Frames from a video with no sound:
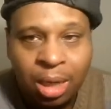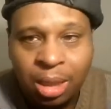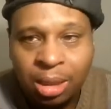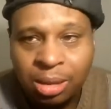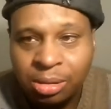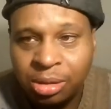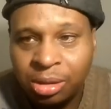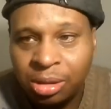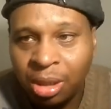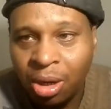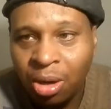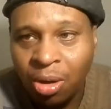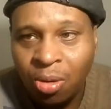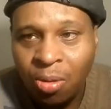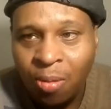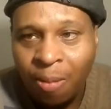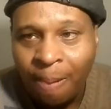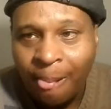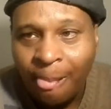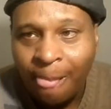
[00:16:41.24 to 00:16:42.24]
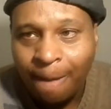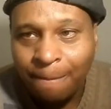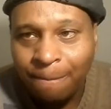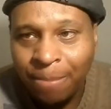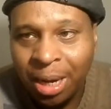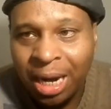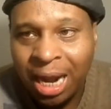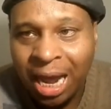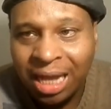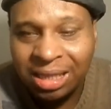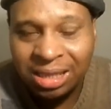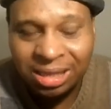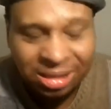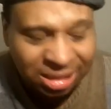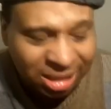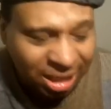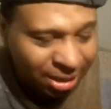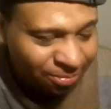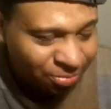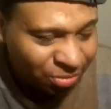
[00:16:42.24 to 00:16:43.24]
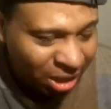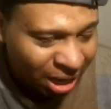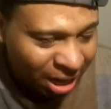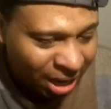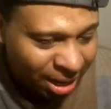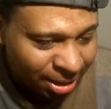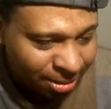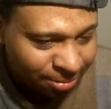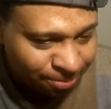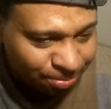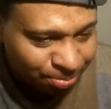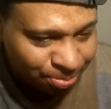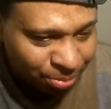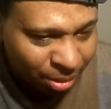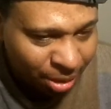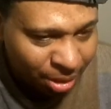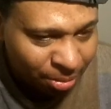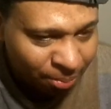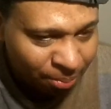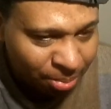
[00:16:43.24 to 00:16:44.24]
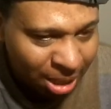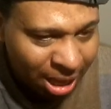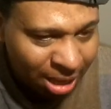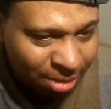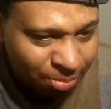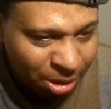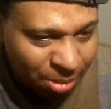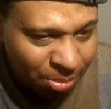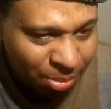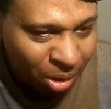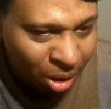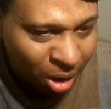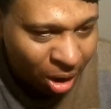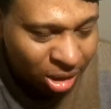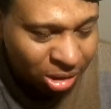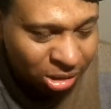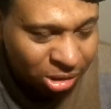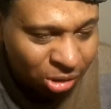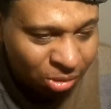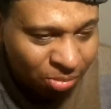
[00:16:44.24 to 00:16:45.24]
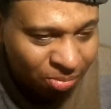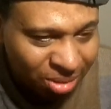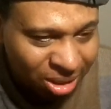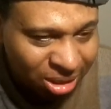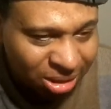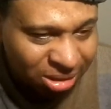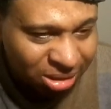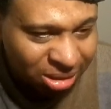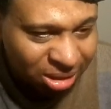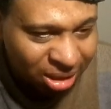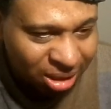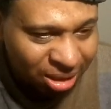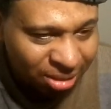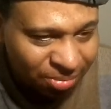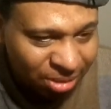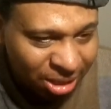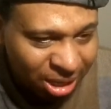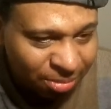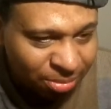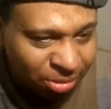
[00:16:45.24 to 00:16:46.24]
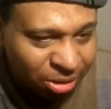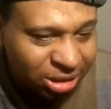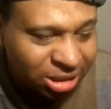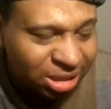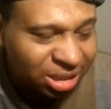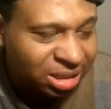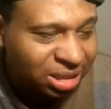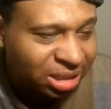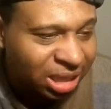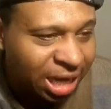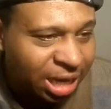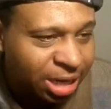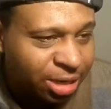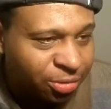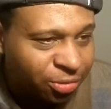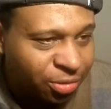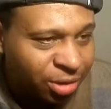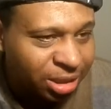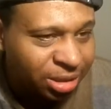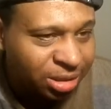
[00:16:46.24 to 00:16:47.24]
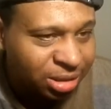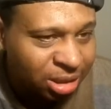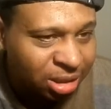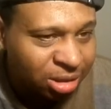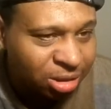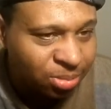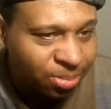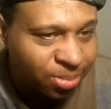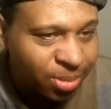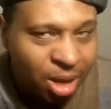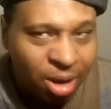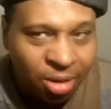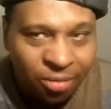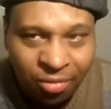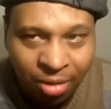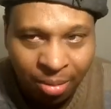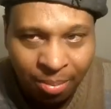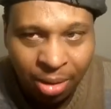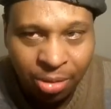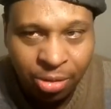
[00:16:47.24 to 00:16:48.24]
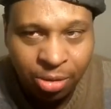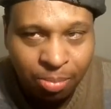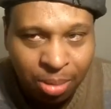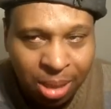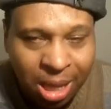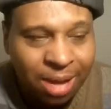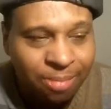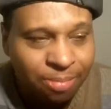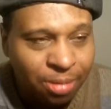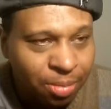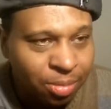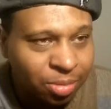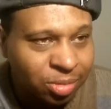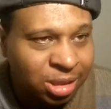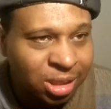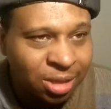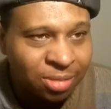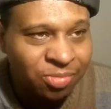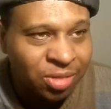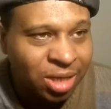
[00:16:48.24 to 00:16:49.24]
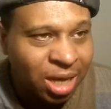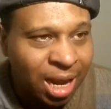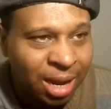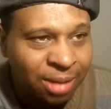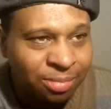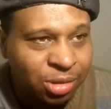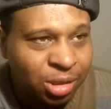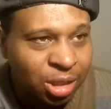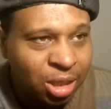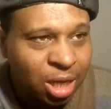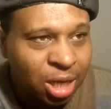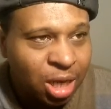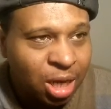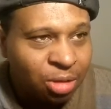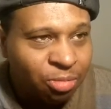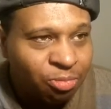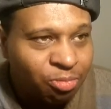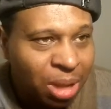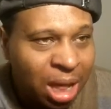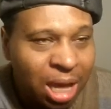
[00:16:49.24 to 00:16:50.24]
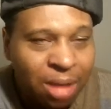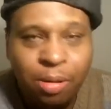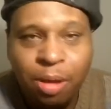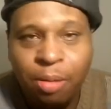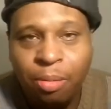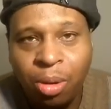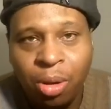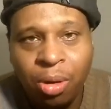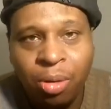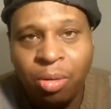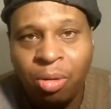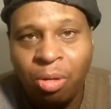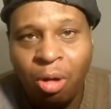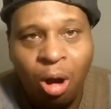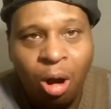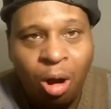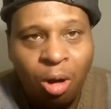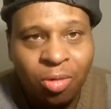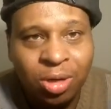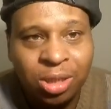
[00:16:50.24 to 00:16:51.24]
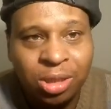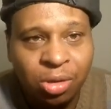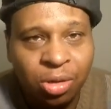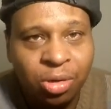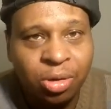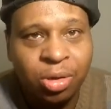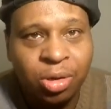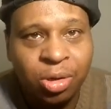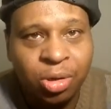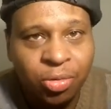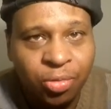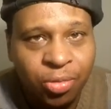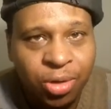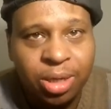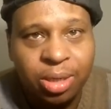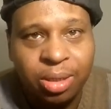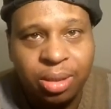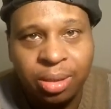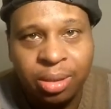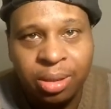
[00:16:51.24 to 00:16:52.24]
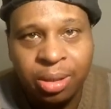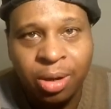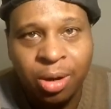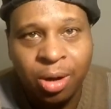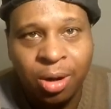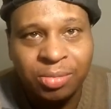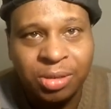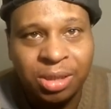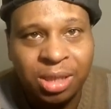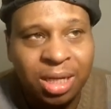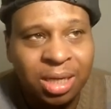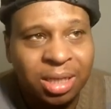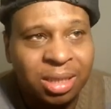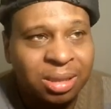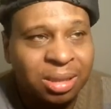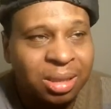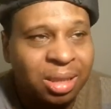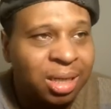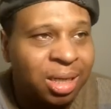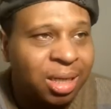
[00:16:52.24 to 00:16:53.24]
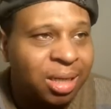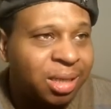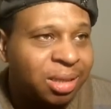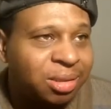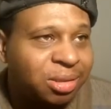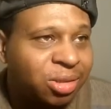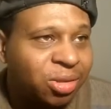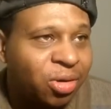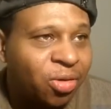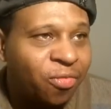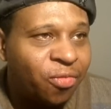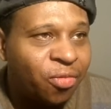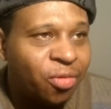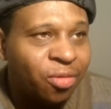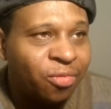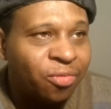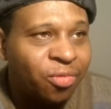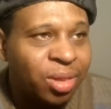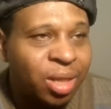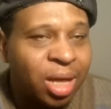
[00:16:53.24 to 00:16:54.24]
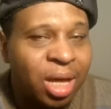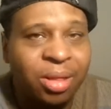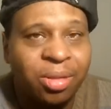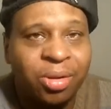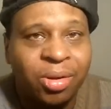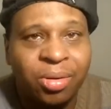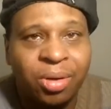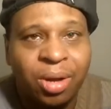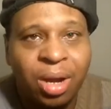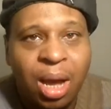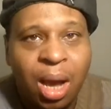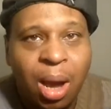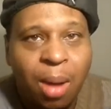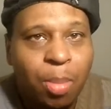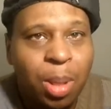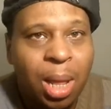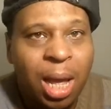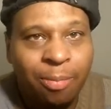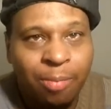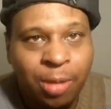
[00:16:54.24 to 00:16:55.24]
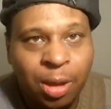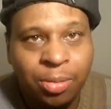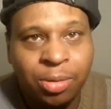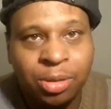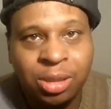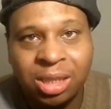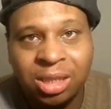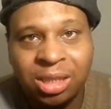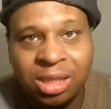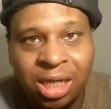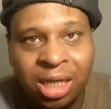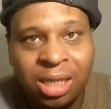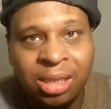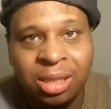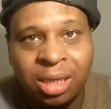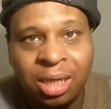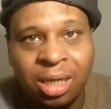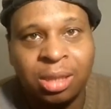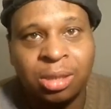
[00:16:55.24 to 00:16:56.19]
So, but at the same time, black people also must be able to sustain criticism from other black people. Sometimes black people aren't always going to agree, you know what I'm saying, and so forth with other black people's agenda.